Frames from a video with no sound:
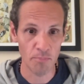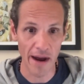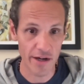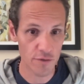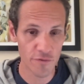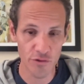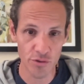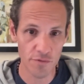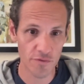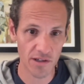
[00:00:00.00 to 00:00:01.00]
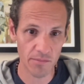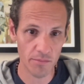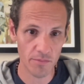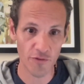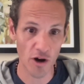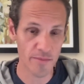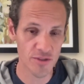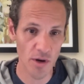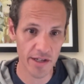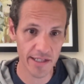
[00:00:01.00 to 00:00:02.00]
Buy your food from farmers
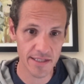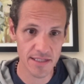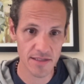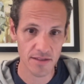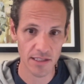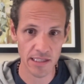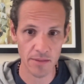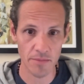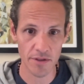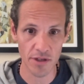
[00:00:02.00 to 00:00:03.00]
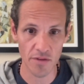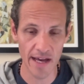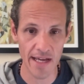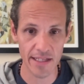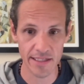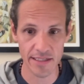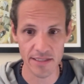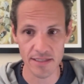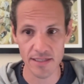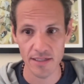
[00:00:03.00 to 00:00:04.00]
markets. That
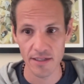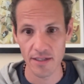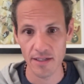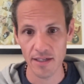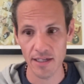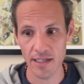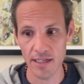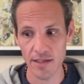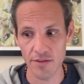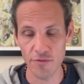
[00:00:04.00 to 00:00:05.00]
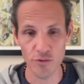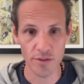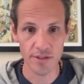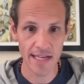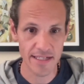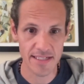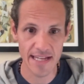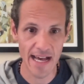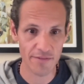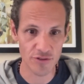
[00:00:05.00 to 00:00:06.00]
is, the food tends to
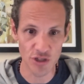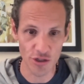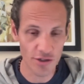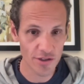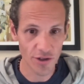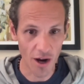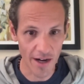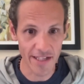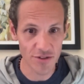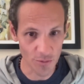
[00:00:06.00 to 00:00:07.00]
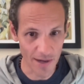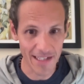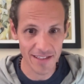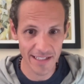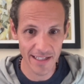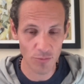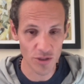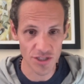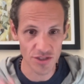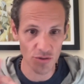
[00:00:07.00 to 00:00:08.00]
have dirt on it directly,
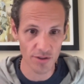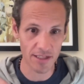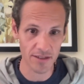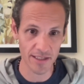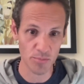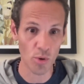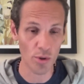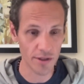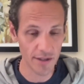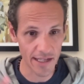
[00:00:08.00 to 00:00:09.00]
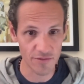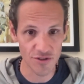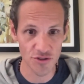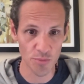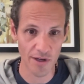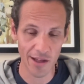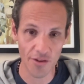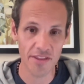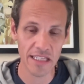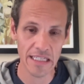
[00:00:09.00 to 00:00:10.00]
which is critically important and super
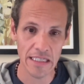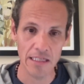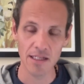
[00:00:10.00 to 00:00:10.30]
healthy.